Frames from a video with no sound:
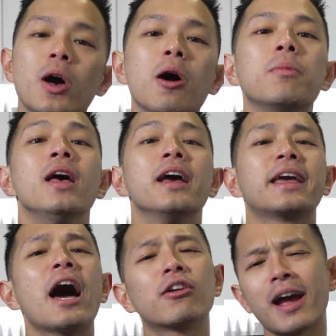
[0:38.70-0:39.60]
help
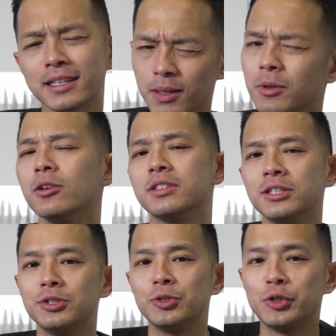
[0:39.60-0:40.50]
counteract some of those
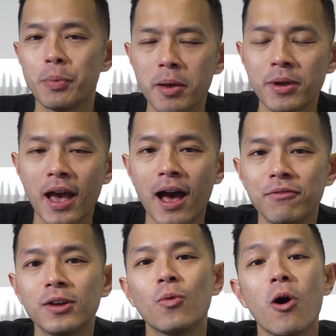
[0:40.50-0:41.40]
issues you may be
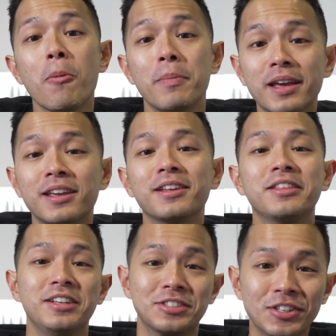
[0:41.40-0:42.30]
having while making
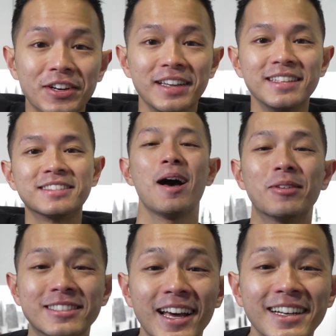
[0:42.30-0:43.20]
these cookies. I'm
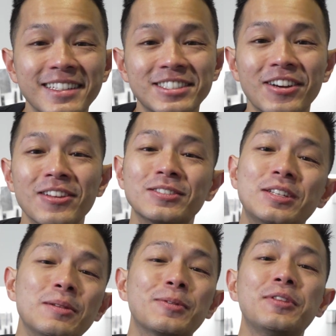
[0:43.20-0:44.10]
excited to share those
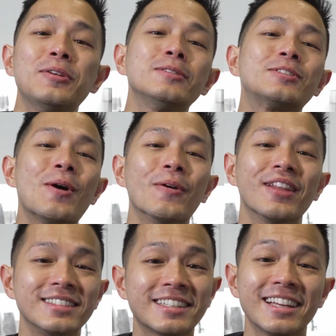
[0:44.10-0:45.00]
tips with you, so
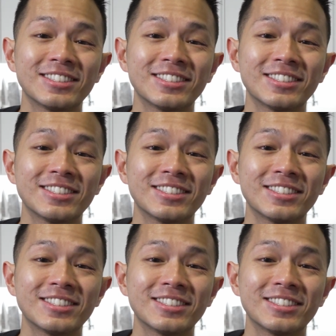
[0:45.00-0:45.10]
let's get